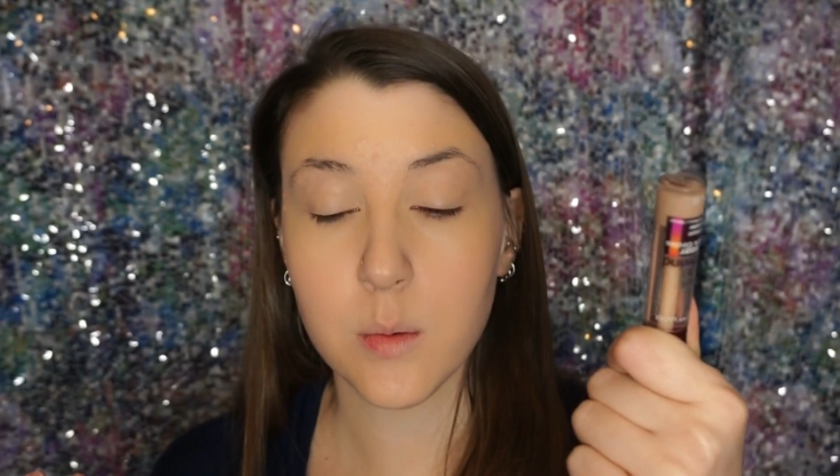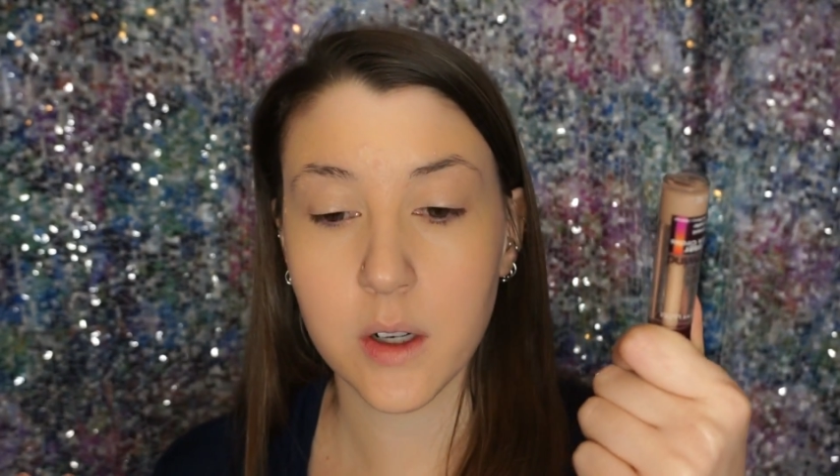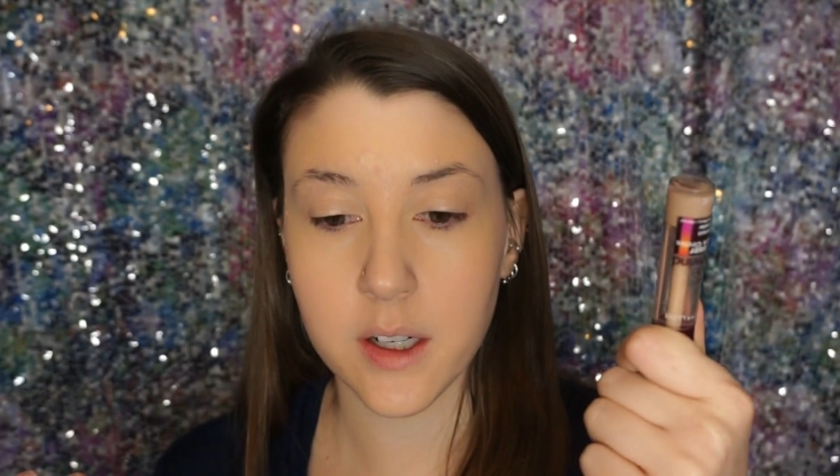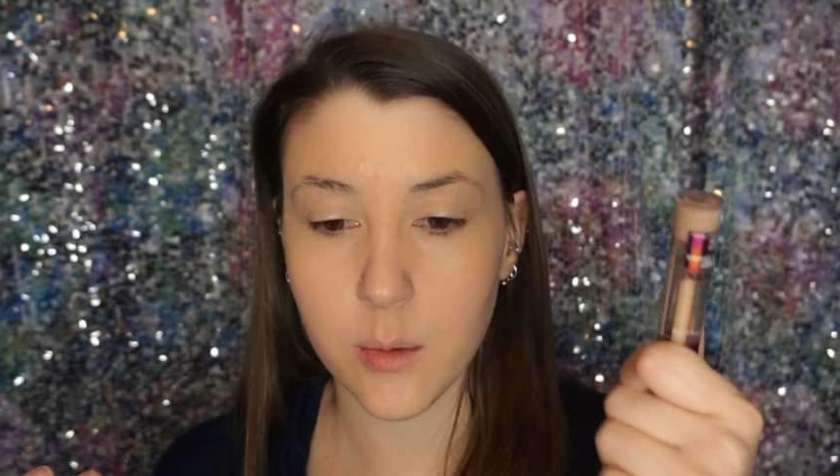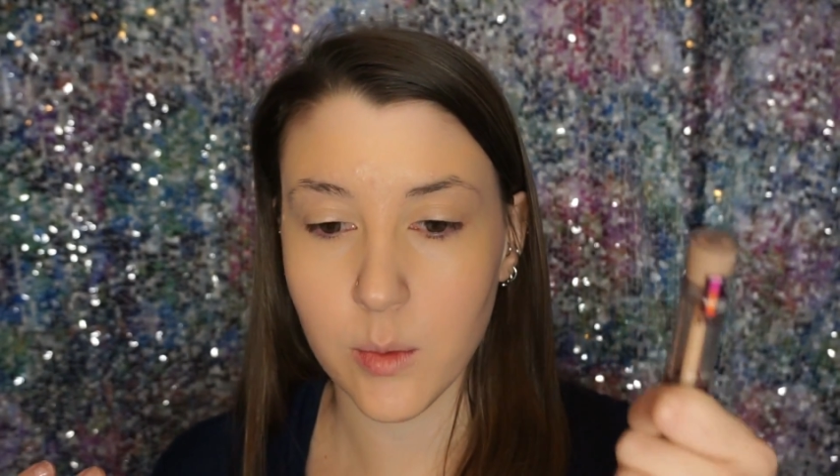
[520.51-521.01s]
we're
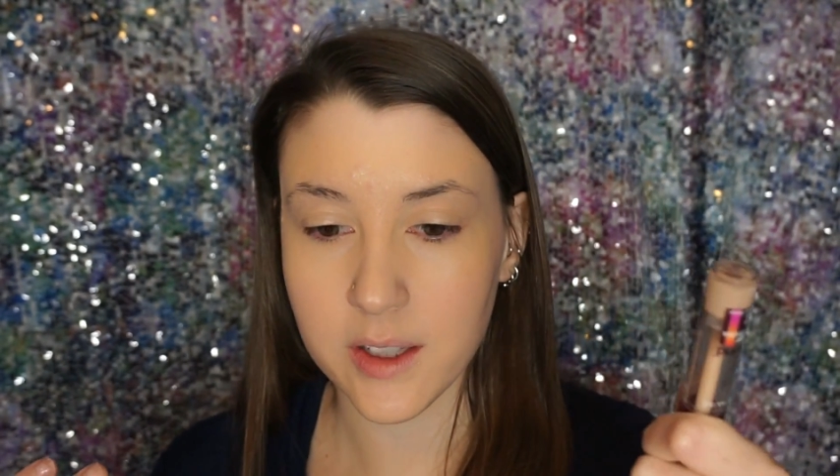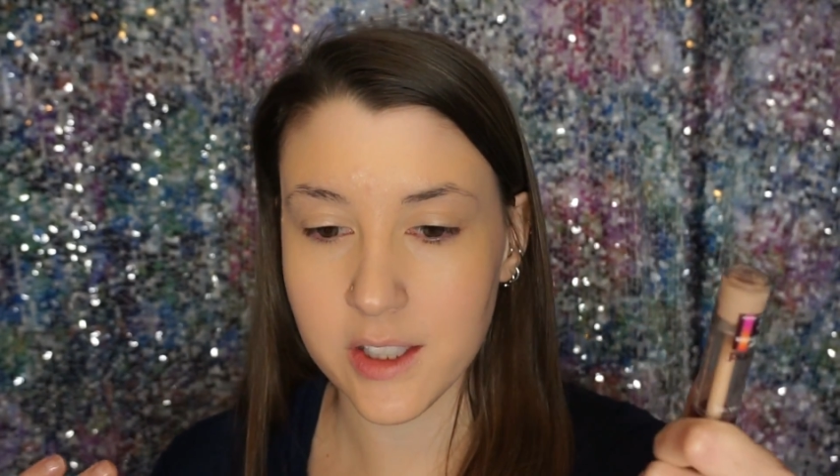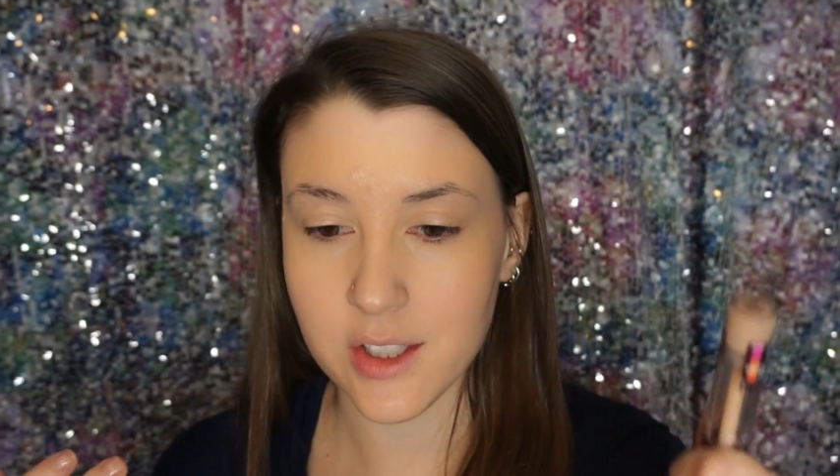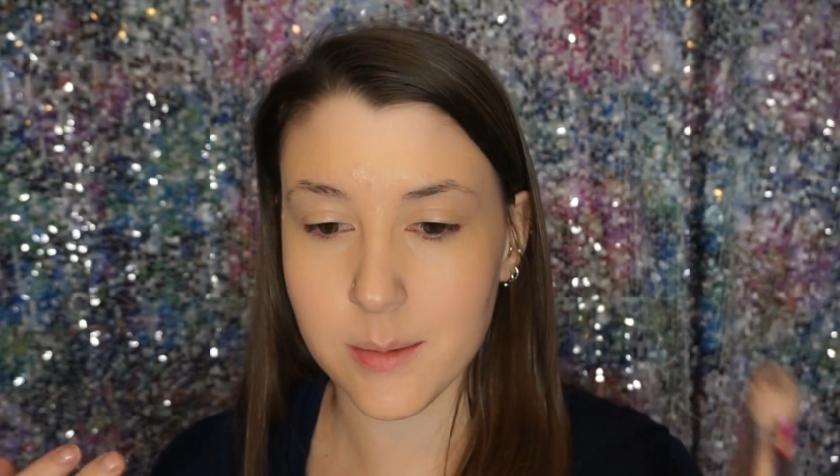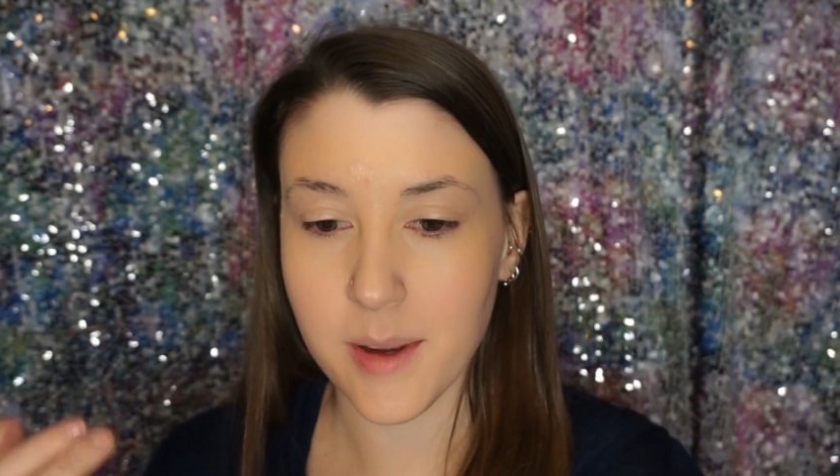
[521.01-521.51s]
gonna
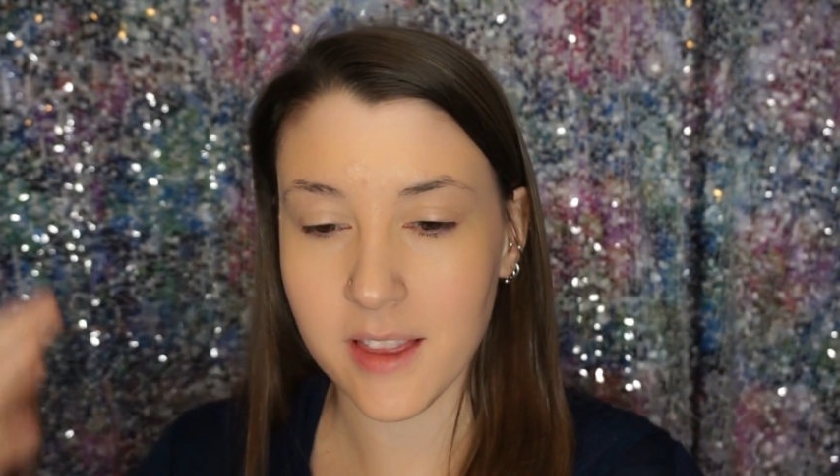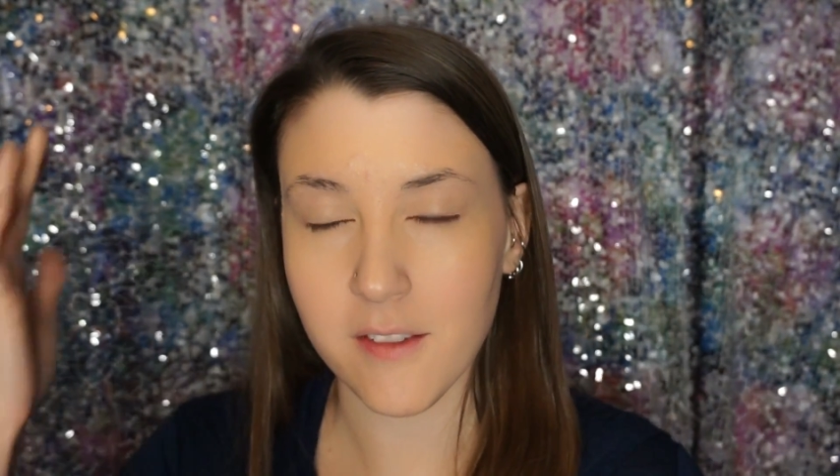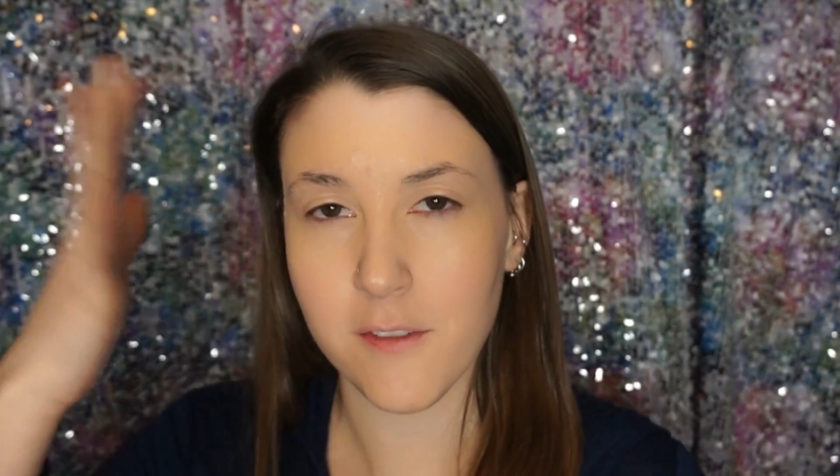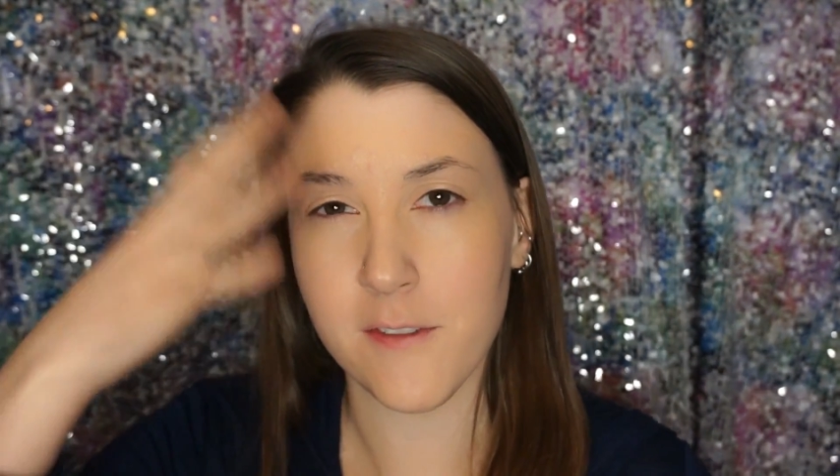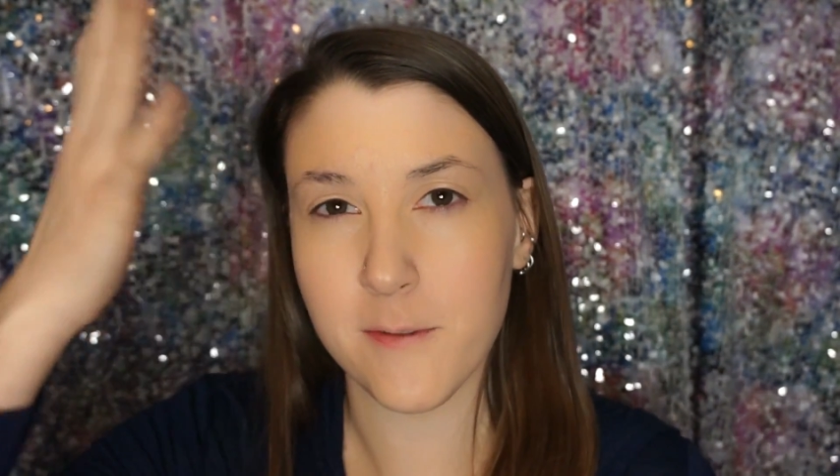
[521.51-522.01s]
really just make the
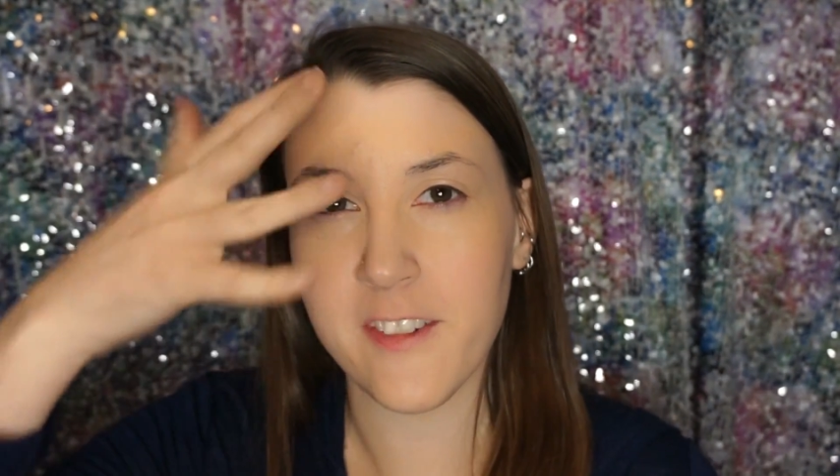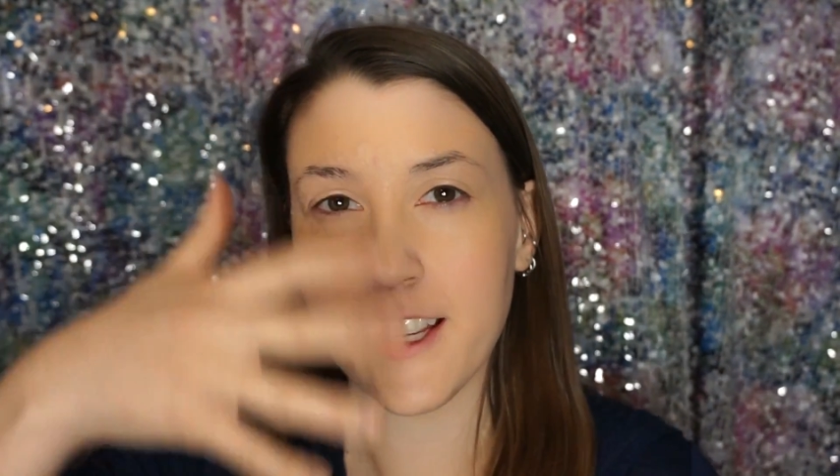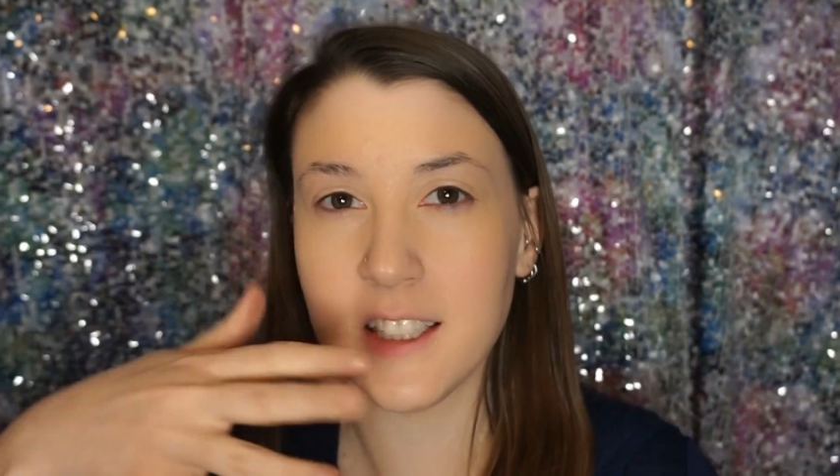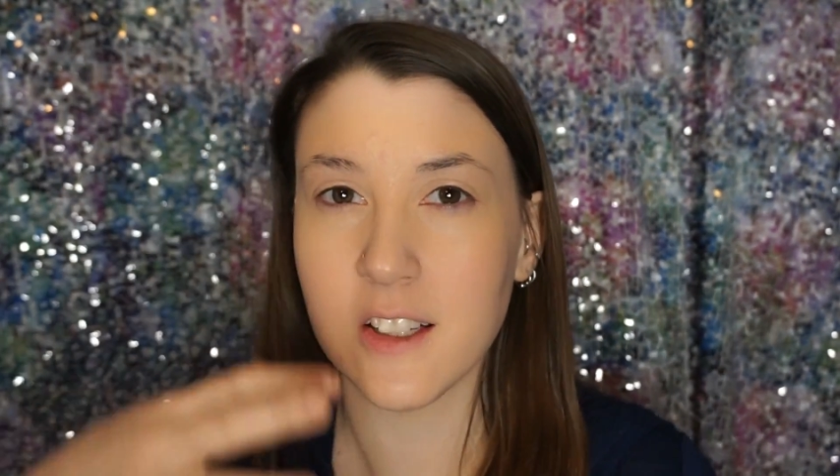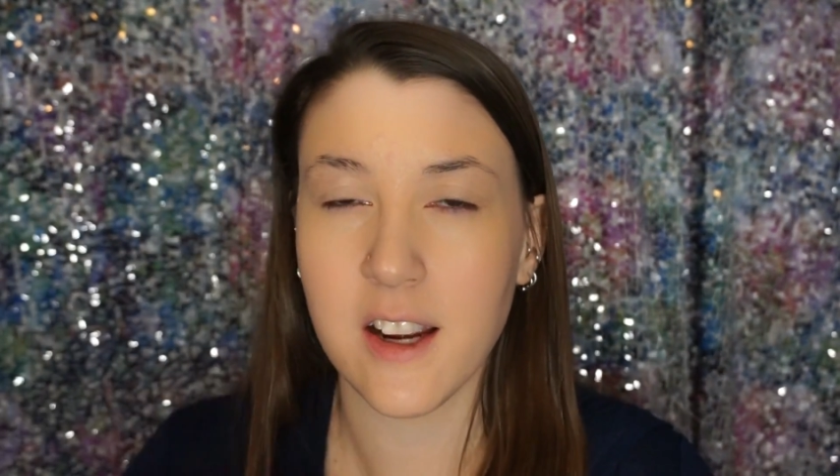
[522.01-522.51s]

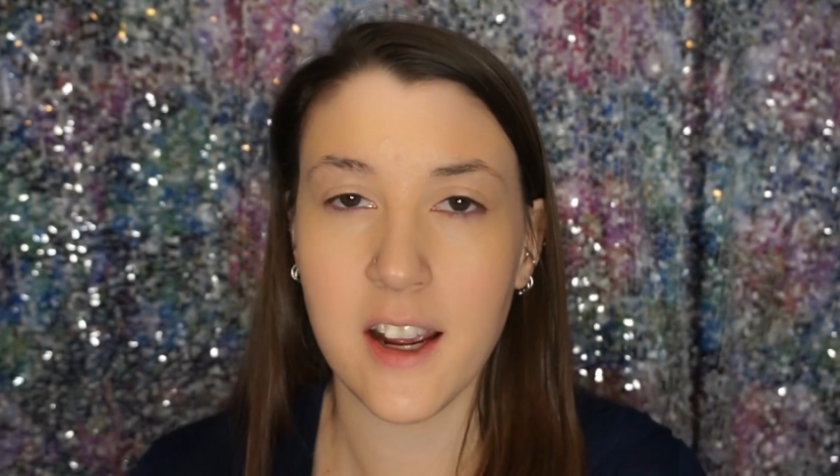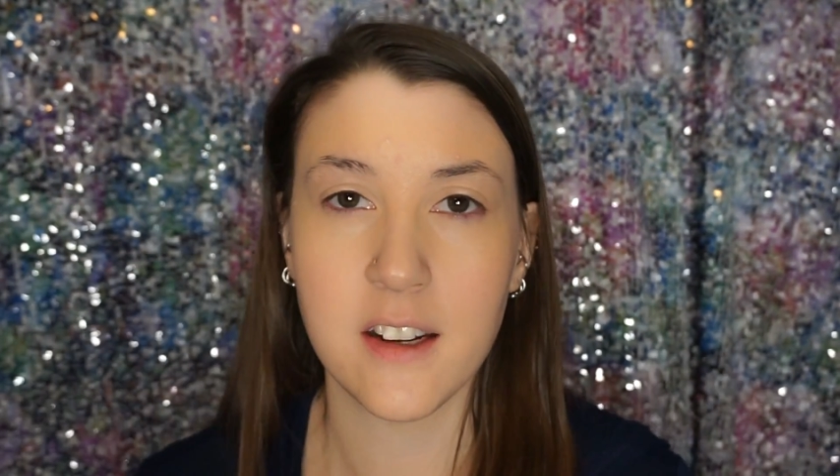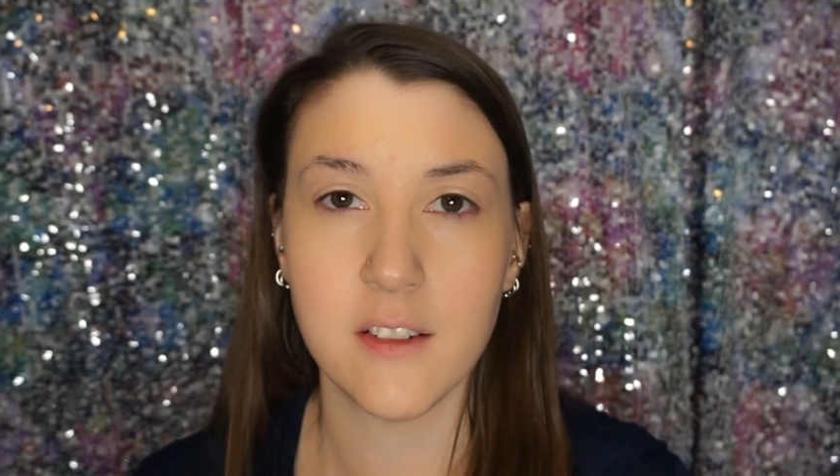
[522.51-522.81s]
face look kind